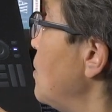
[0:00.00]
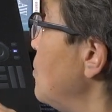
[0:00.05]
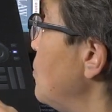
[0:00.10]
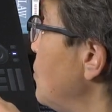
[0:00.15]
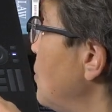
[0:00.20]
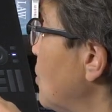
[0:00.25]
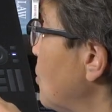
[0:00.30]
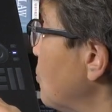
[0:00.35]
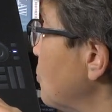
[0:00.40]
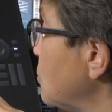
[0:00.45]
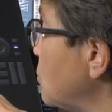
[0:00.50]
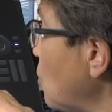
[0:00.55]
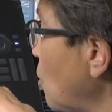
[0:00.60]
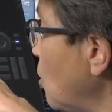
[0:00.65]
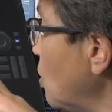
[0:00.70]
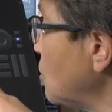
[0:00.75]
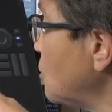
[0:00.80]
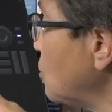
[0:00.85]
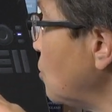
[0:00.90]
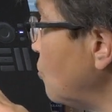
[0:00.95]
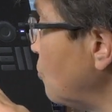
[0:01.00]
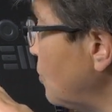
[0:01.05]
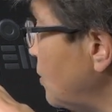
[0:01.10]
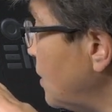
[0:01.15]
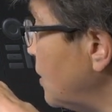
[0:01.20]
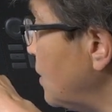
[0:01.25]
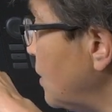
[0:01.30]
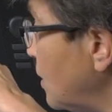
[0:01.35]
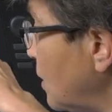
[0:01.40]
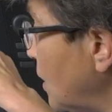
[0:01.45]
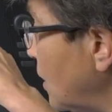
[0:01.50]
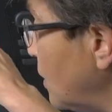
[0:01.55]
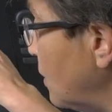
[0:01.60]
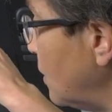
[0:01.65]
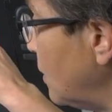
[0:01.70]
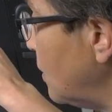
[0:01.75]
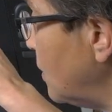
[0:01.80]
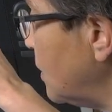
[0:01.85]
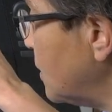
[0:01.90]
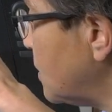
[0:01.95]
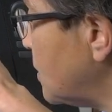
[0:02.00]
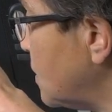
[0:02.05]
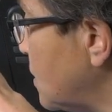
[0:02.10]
there is also th uh, this